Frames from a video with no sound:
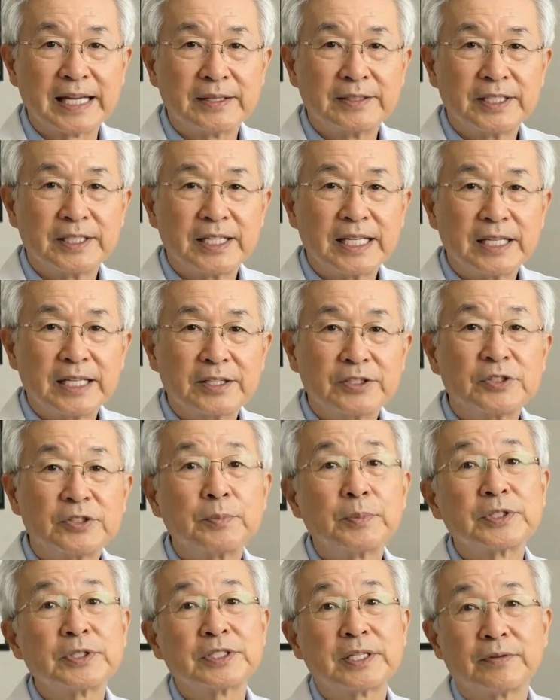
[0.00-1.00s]
the knees
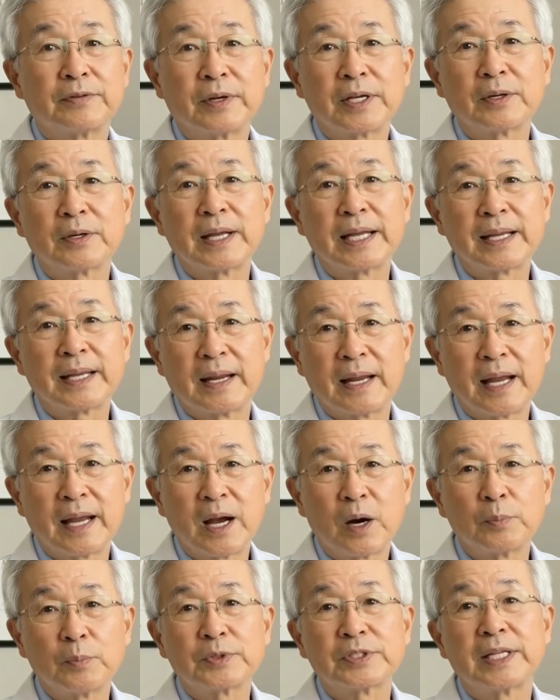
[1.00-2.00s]
specifically
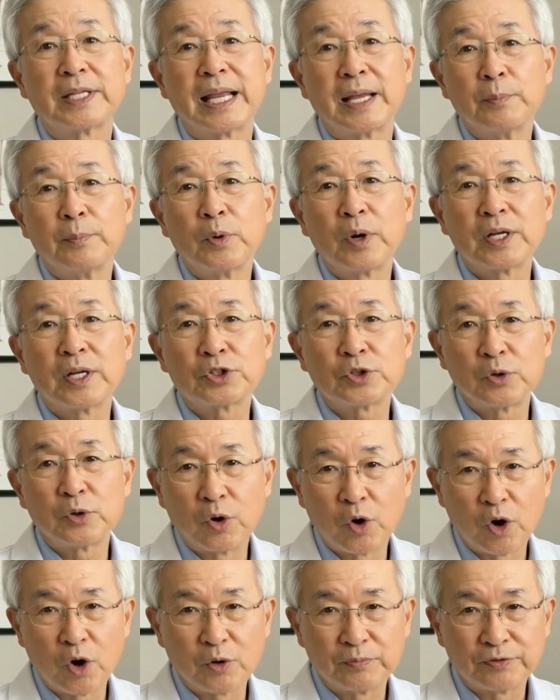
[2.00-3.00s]
helps take pressure
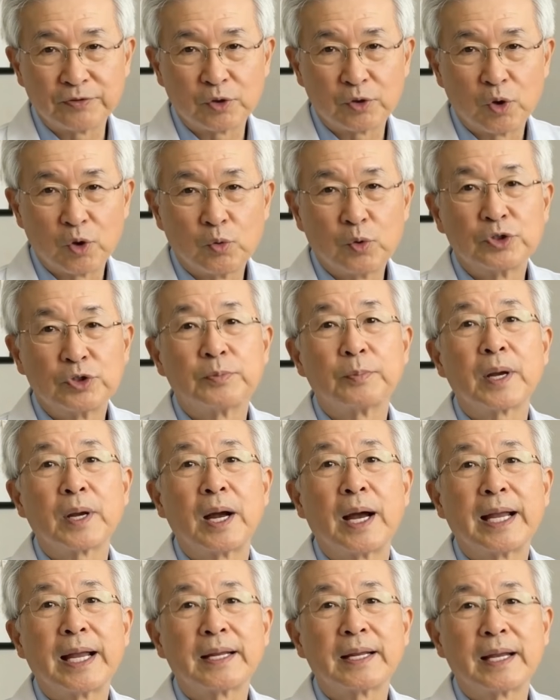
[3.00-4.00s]
off the lower
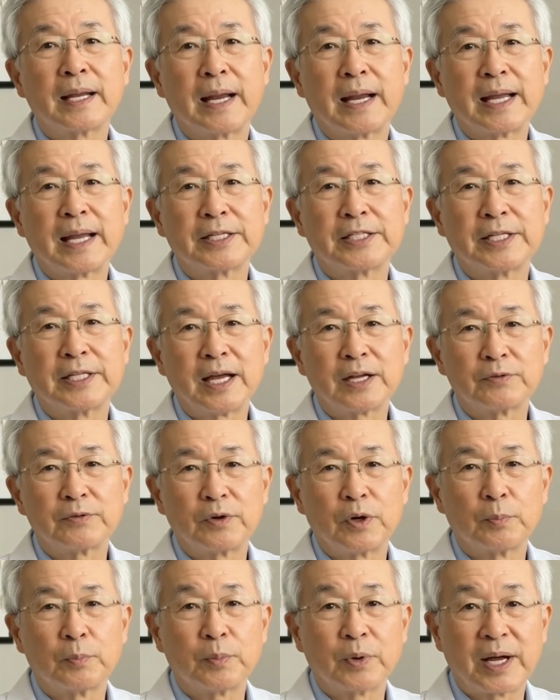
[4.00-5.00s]
spine instead of
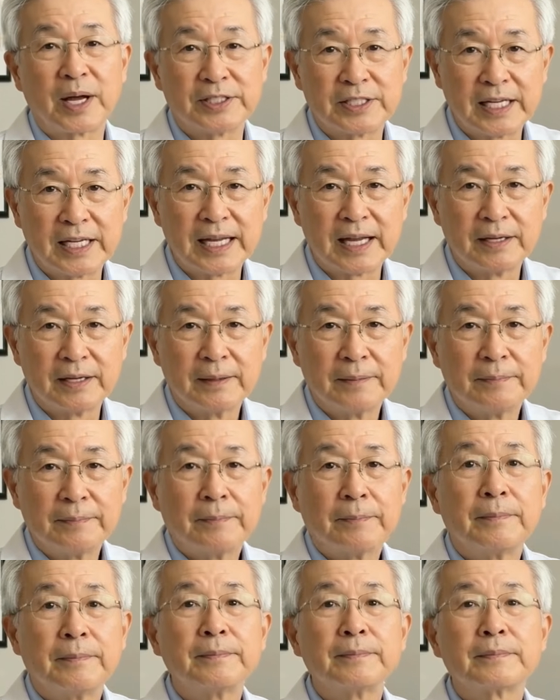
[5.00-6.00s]
compressing it.
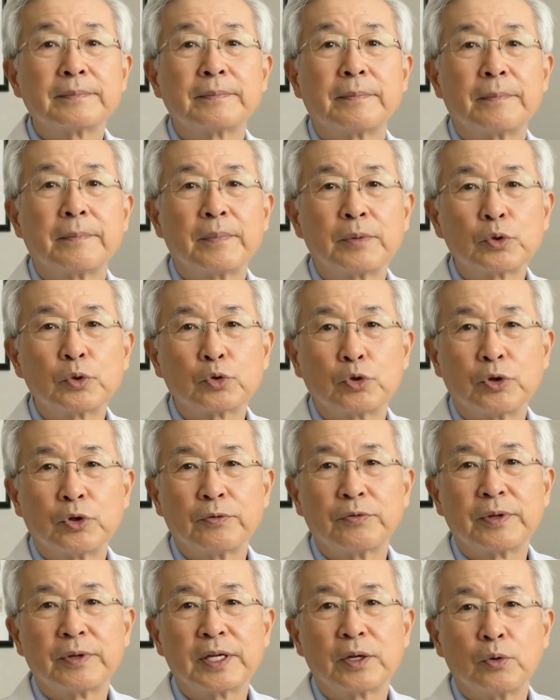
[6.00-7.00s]
You should
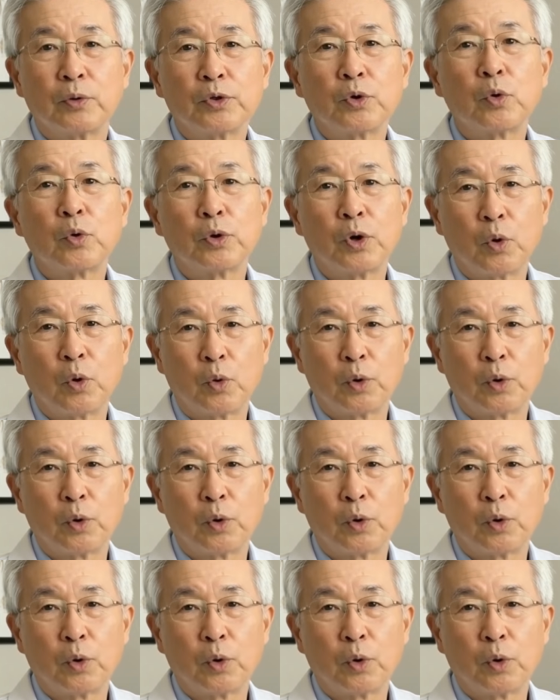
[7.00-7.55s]
feel your lower